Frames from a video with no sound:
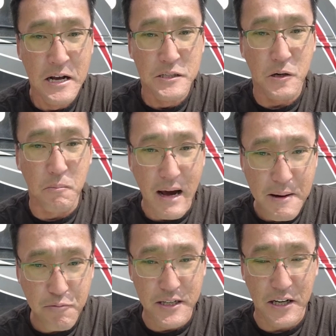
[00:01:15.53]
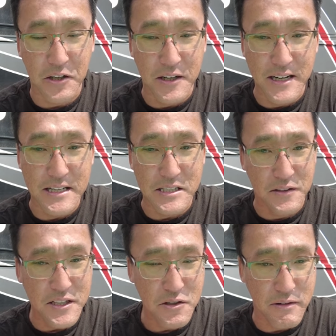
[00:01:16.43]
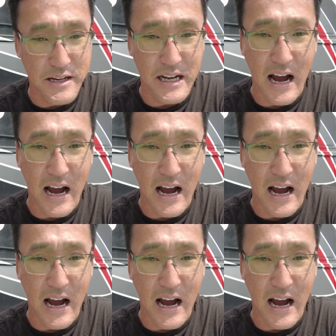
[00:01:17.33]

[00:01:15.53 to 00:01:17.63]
So my prediction is on this rig,